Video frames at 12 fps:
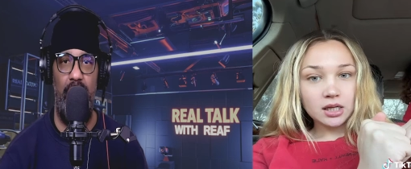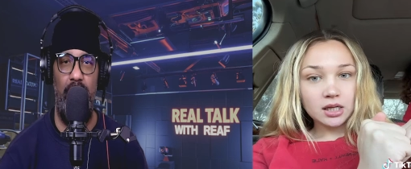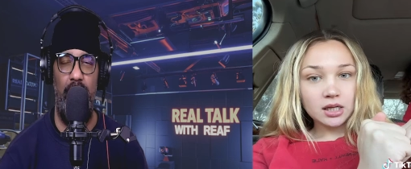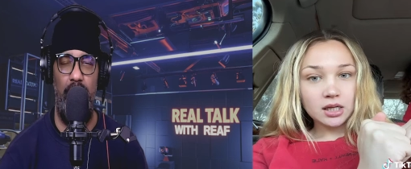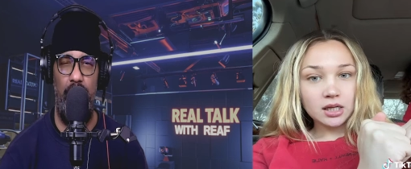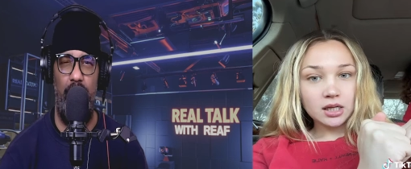Speaker 1: You
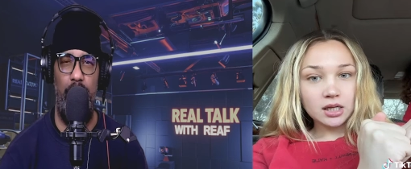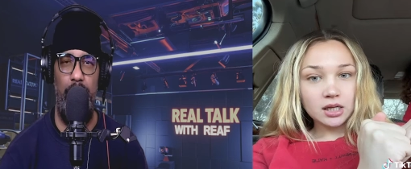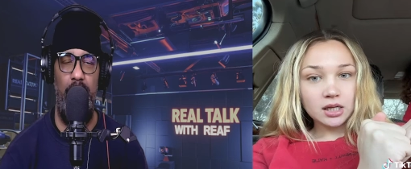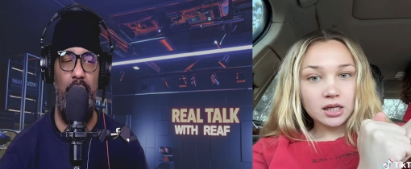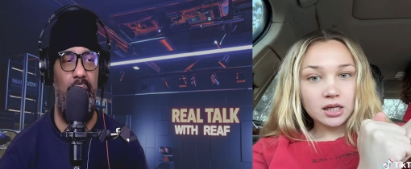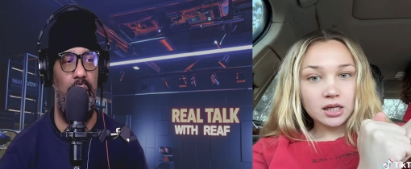know what I mean?
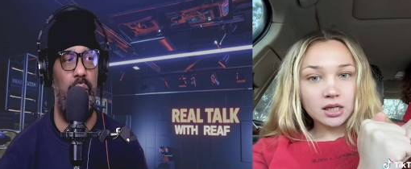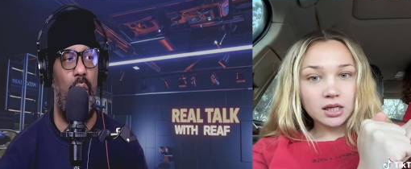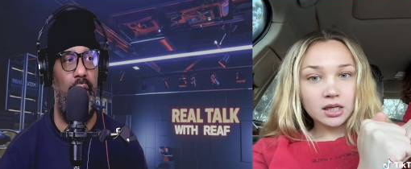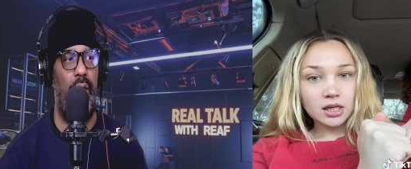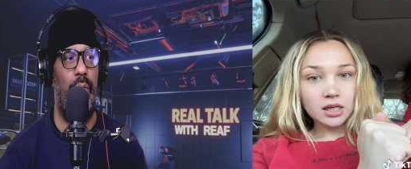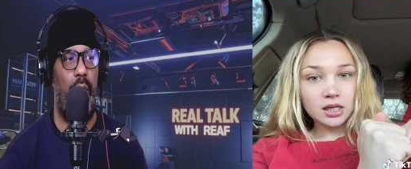That's why you
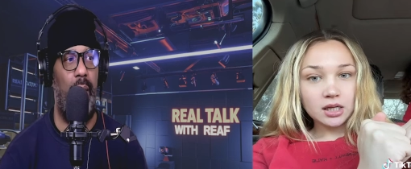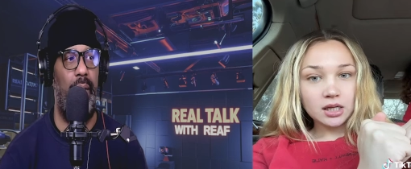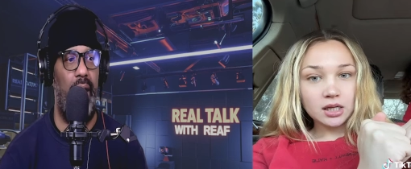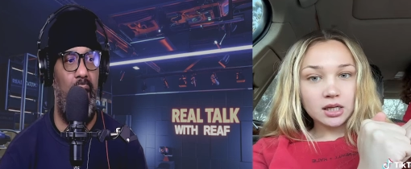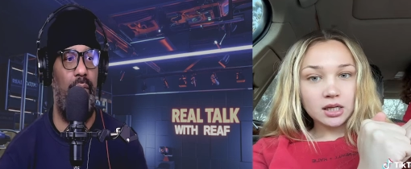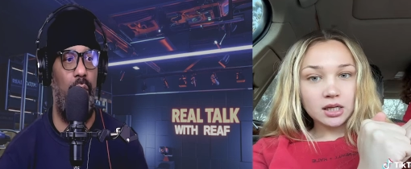probably
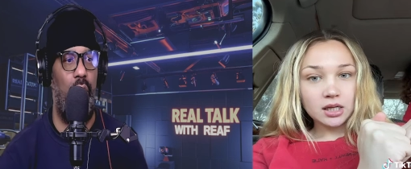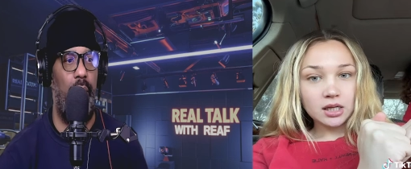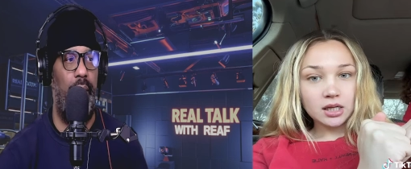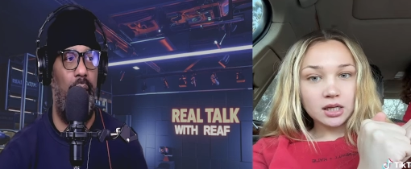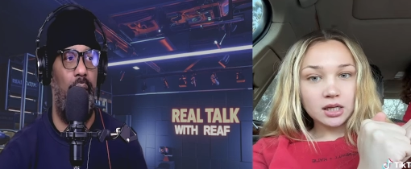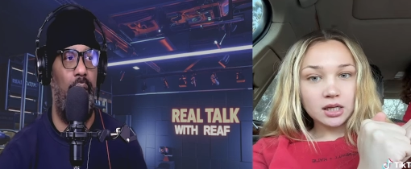have more
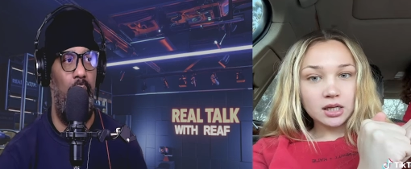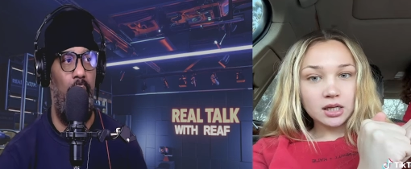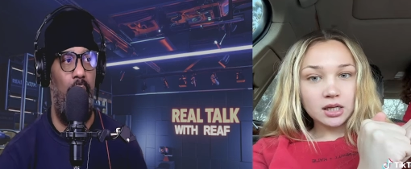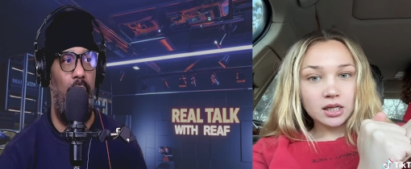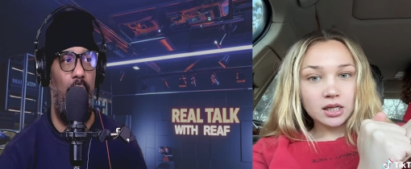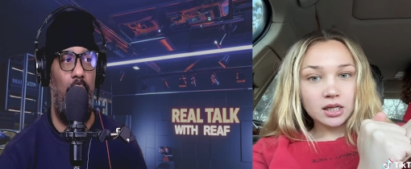men
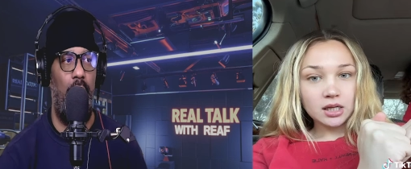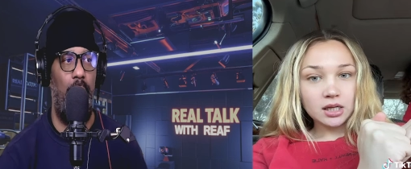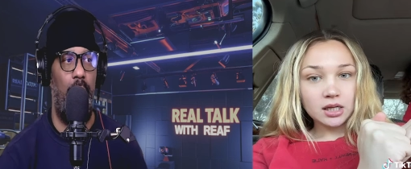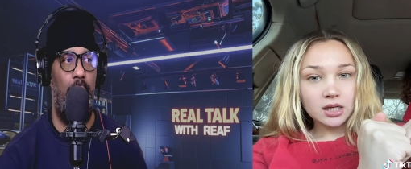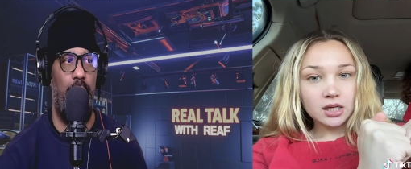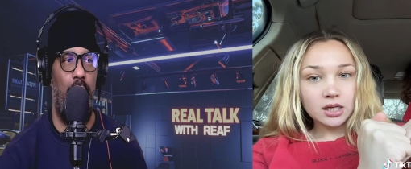um,
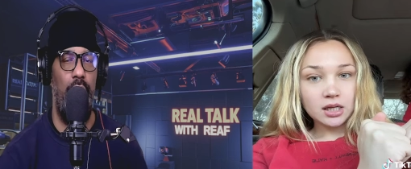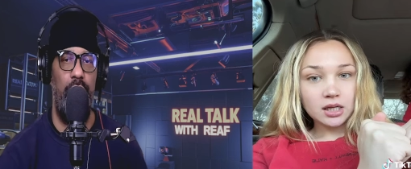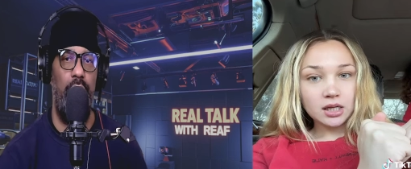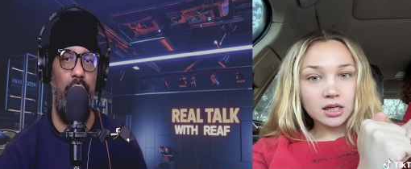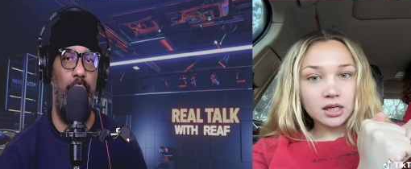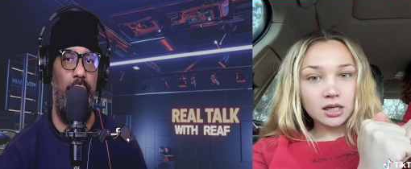approaching you
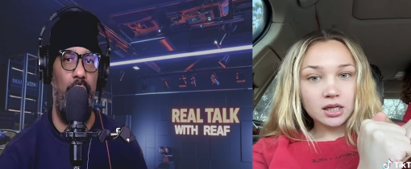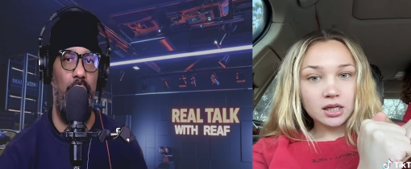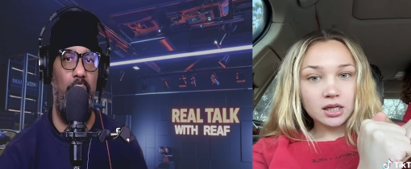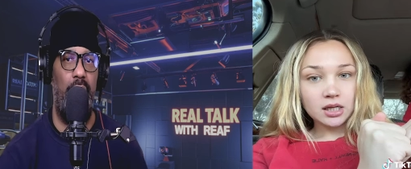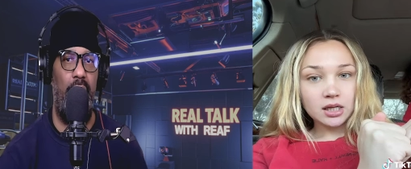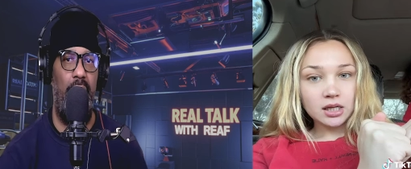when you look
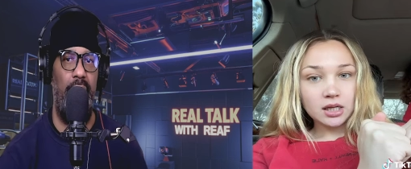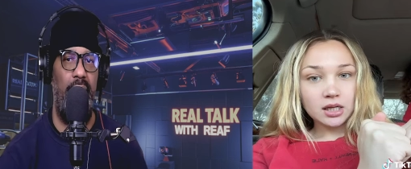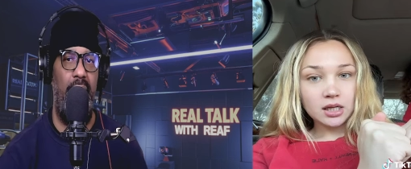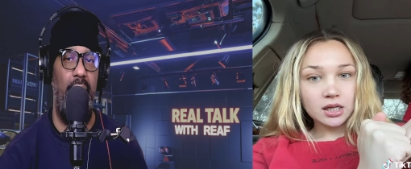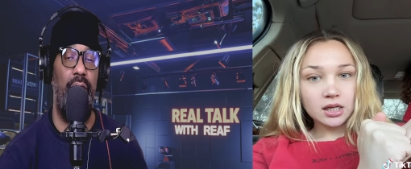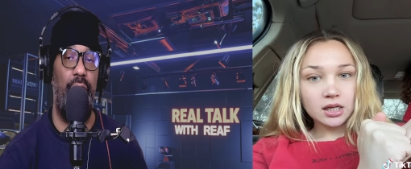like that
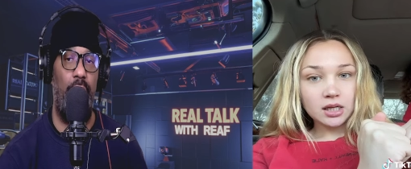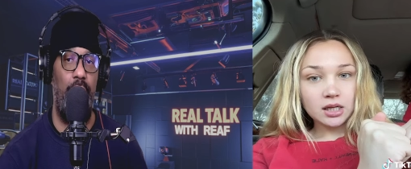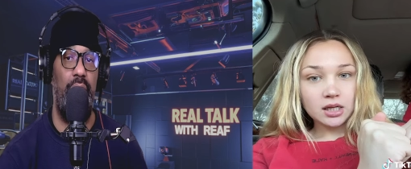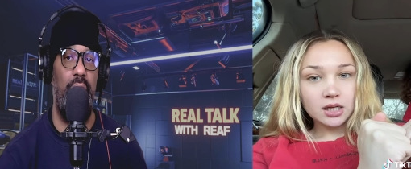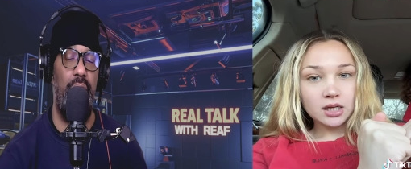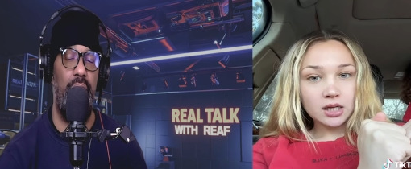
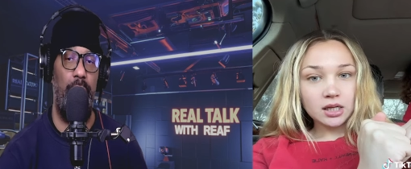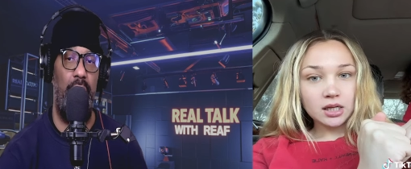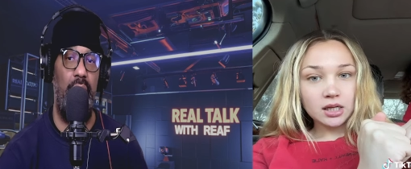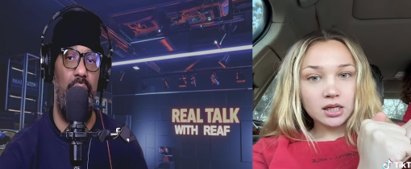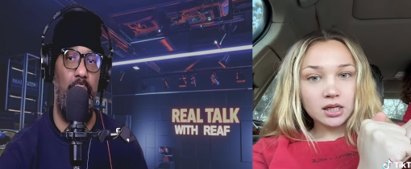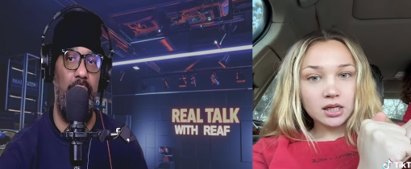versus you being
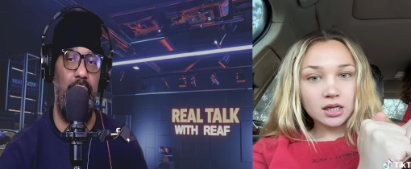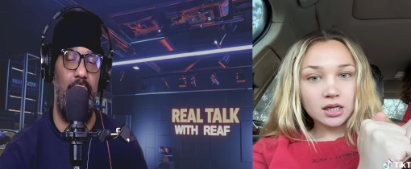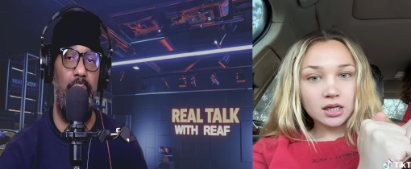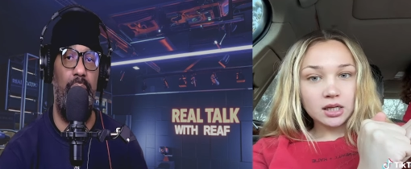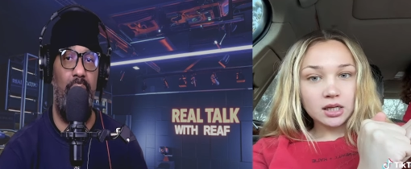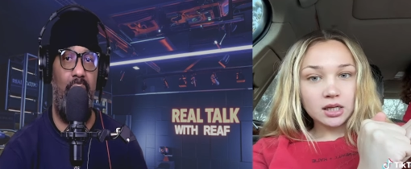dressed up.
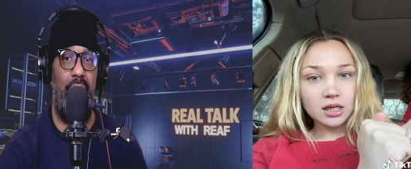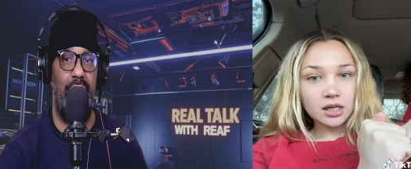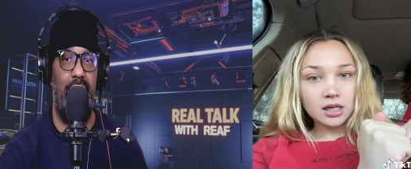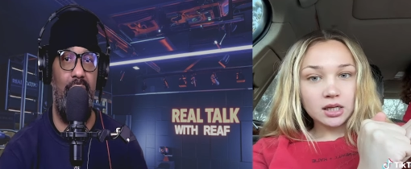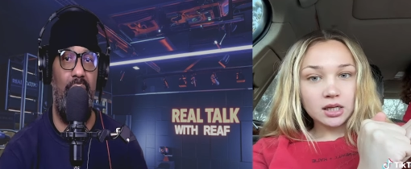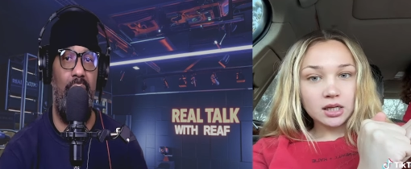But like I said,